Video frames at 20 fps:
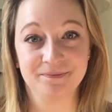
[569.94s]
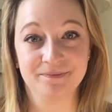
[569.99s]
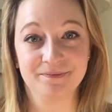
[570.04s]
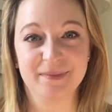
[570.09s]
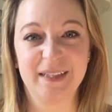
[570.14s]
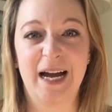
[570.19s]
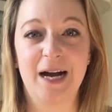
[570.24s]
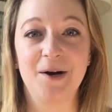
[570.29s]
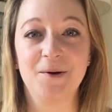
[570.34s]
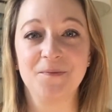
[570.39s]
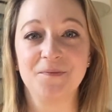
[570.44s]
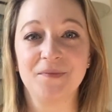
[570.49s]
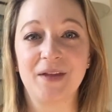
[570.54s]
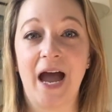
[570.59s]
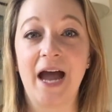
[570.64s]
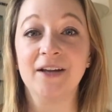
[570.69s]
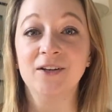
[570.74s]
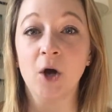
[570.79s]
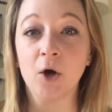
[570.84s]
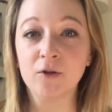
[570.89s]
Now,
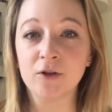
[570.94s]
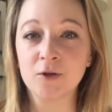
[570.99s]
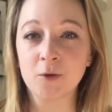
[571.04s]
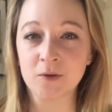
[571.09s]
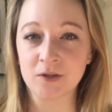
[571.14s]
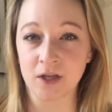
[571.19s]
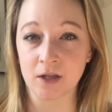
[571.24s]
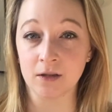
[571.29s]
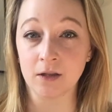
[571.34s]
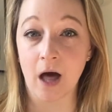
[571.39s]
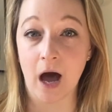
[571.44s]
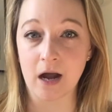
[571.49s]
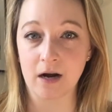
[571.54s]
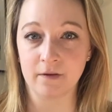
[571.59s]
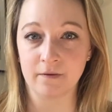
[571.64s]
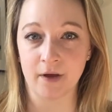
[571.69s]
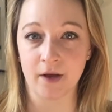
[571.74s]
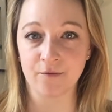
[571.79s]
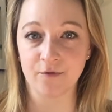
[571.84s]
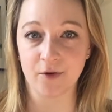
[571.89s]
I know this was a lot
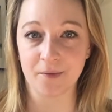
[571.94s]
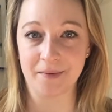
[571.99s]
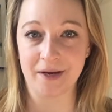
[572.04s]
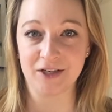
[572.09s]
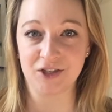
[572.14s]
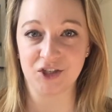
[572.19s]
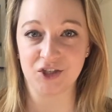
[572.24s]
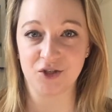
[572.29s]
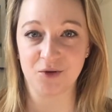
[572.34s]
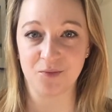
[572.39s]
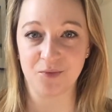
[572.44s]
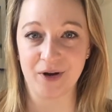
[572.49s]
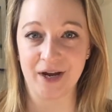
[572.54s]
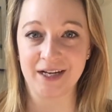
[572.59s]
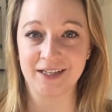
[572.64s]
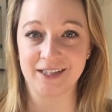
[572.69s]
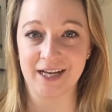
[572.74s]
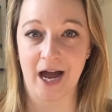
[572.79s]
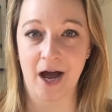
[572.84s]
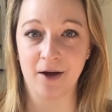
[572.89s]
of information to
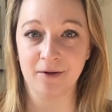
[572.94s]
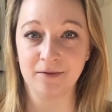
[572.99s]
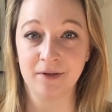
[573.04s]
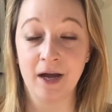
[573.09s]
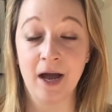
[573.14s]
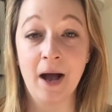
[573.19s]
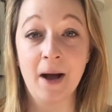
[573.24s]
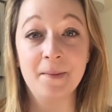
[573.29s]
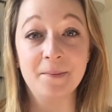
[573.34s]
break down,